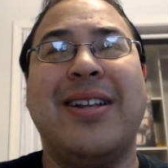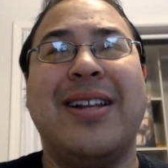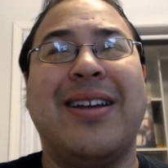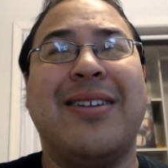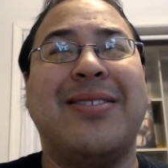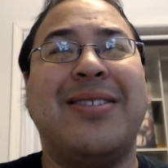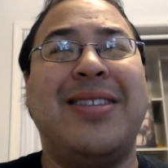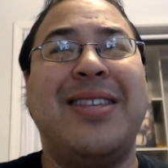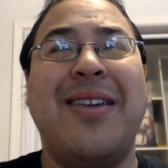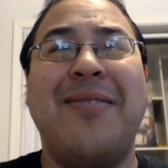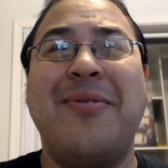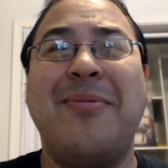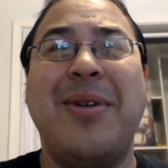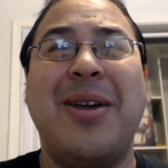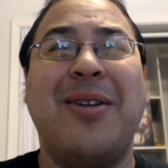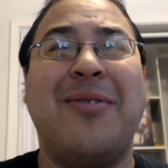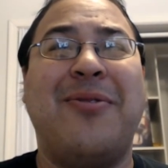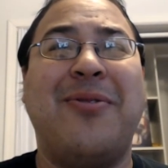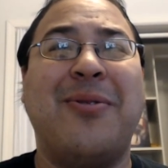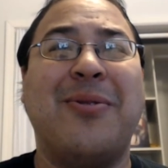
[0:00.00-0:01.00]
Now, 7
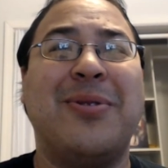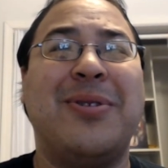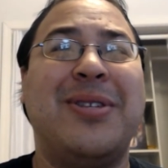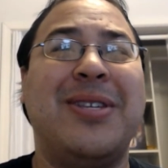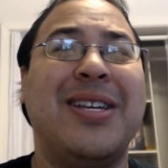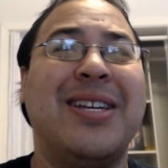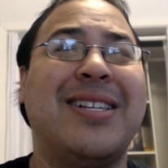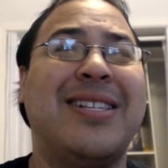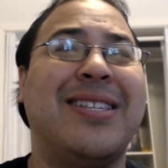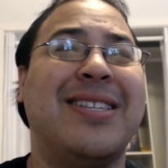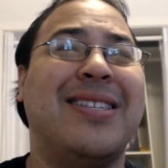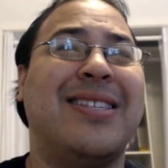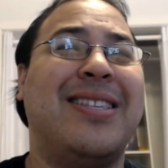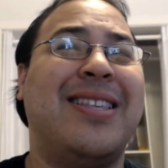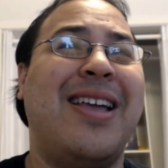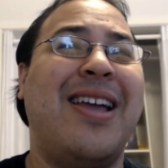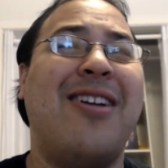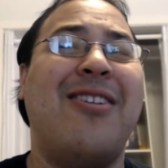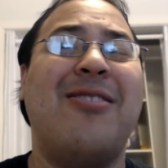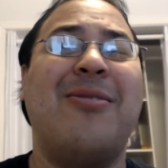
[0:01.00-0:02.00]
mana 4/6 is
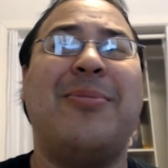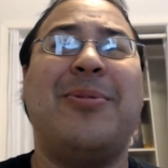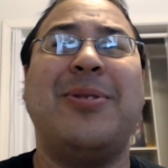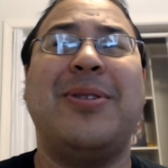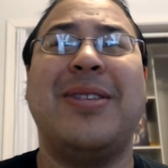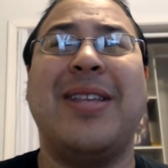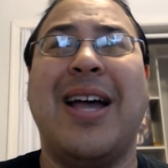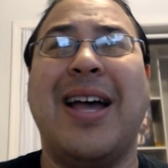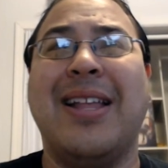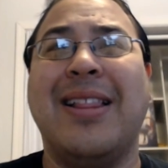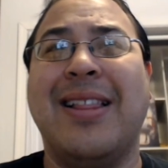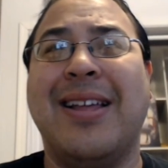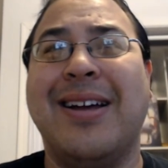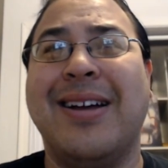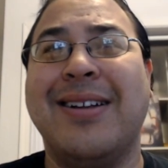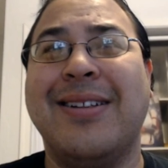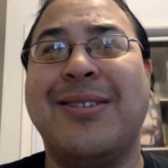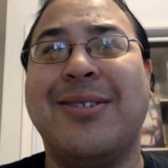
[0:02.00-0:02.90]
terrible stat line,